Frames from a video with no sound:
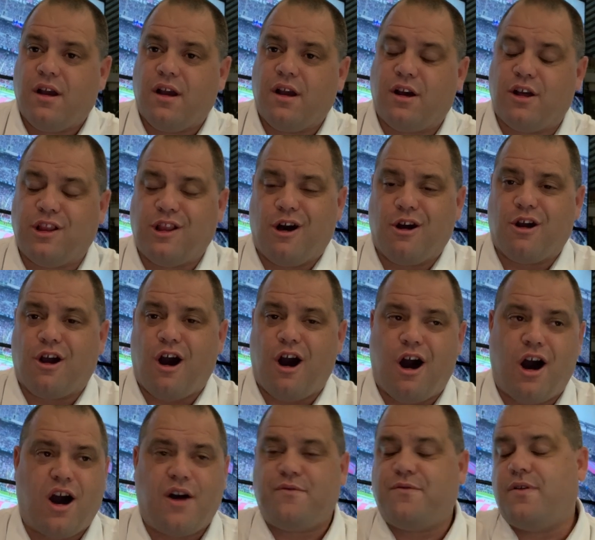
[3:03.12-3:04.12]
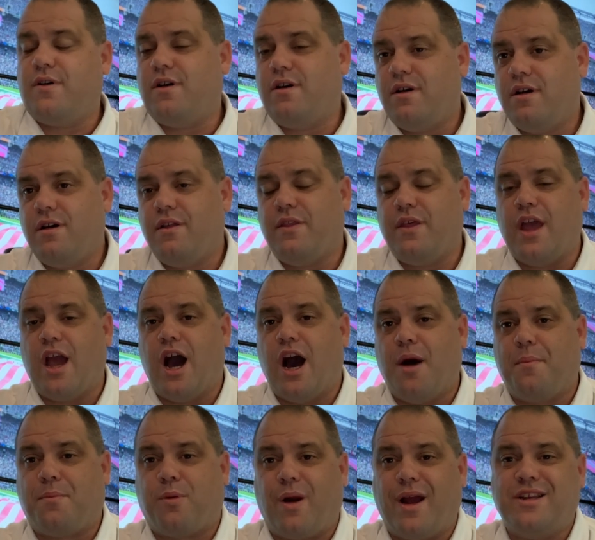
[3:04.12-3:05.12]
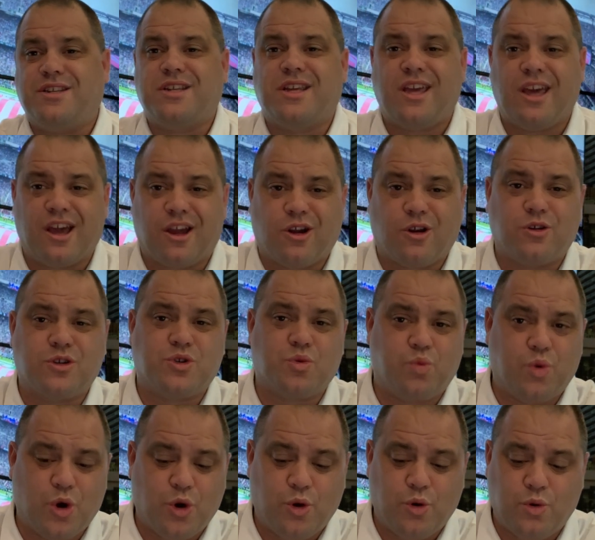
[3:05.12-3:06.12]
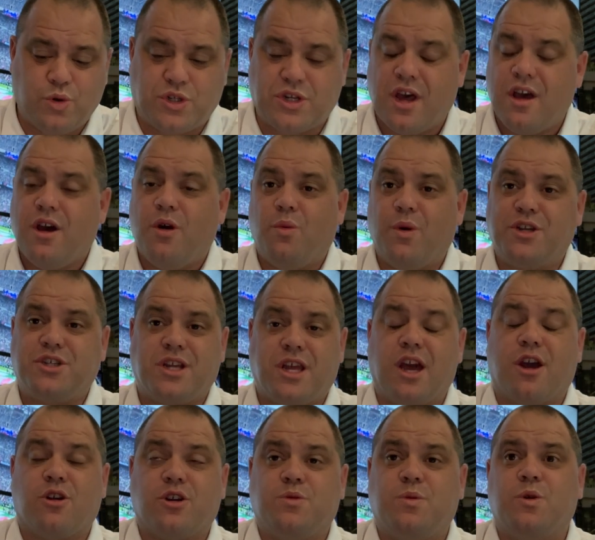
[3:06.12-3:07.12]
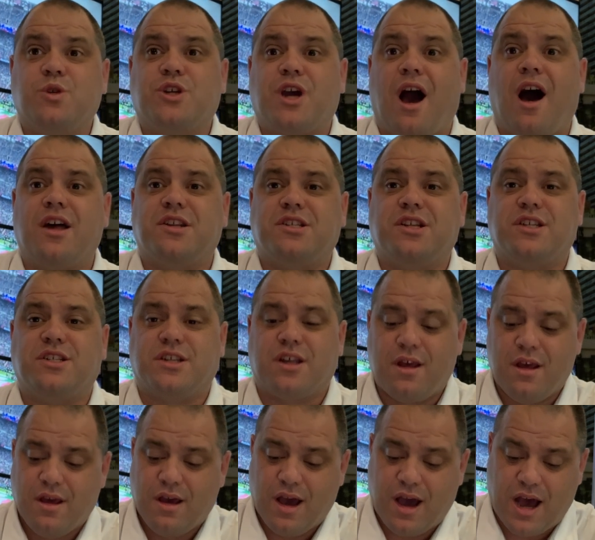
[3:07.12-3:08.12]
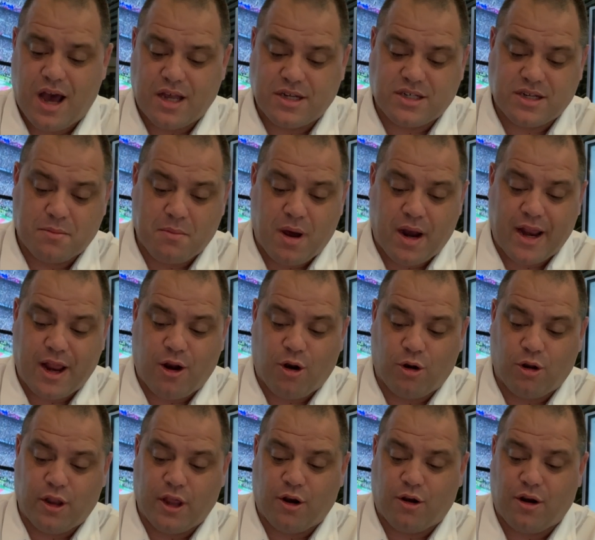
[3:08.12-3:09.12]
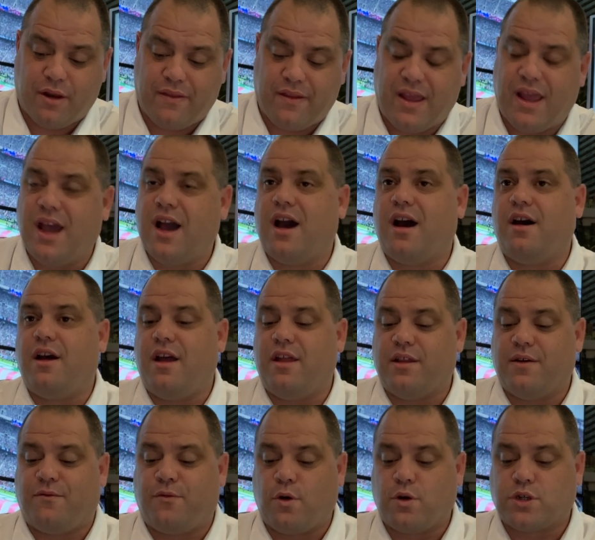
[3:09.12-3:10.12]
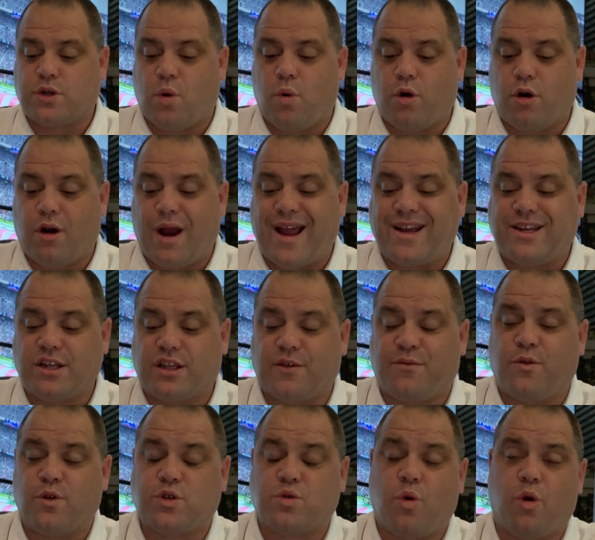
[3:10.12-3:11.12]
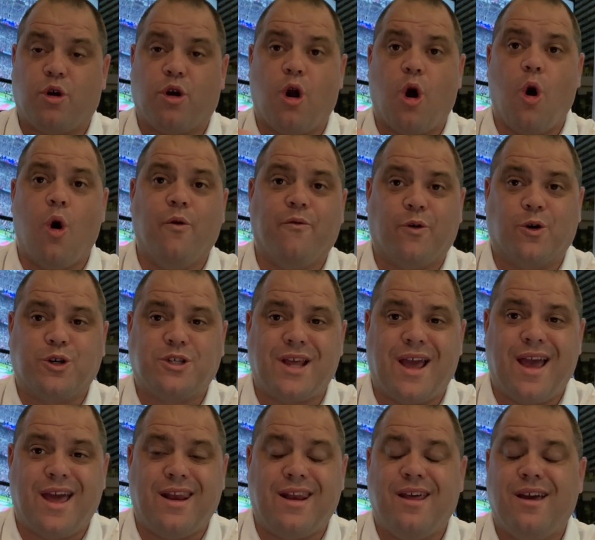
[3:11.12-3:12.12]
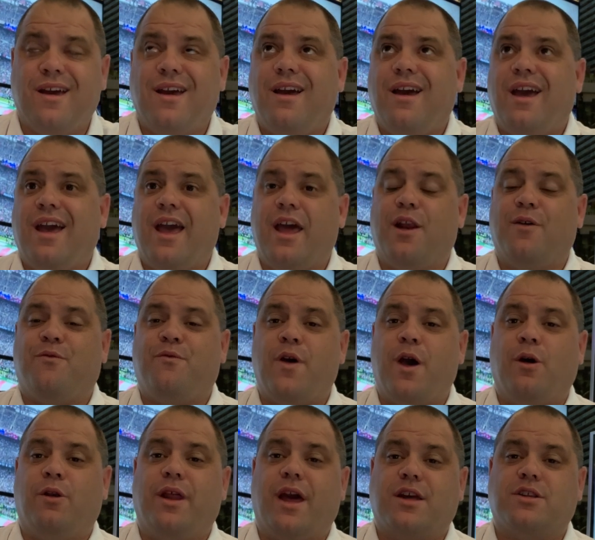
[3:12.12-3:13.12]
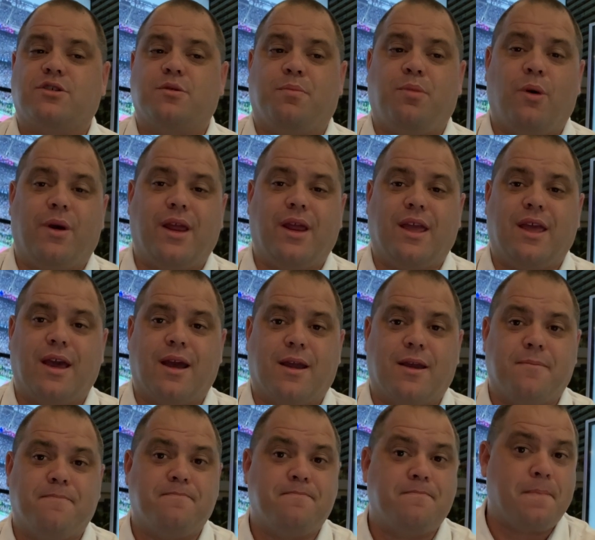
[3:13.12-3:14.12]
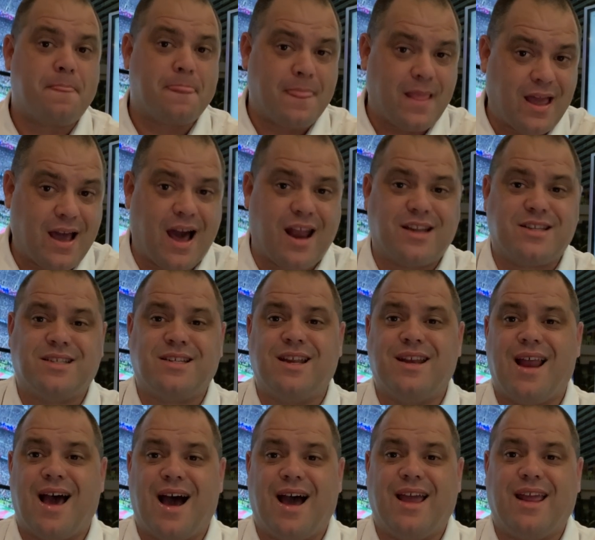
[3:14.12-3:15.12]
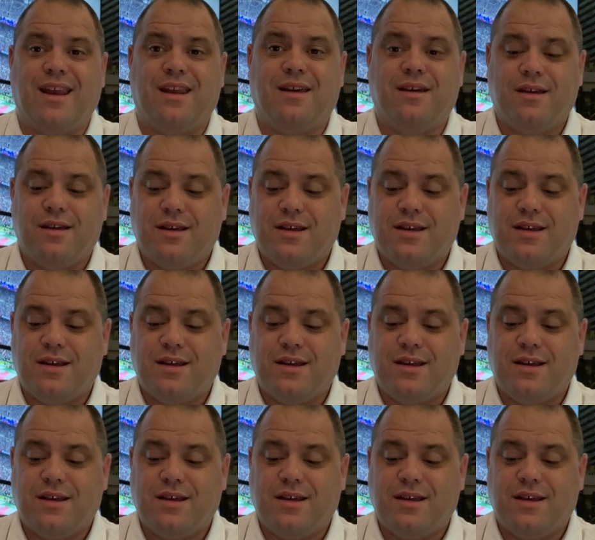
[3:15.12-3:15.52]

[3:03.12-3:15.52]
clunk off the uprights. Kickers woos, which kickers woos cost us some money earlier in the first quarter. I took the first quarter over 10, and a failed extra point kick got us to 9.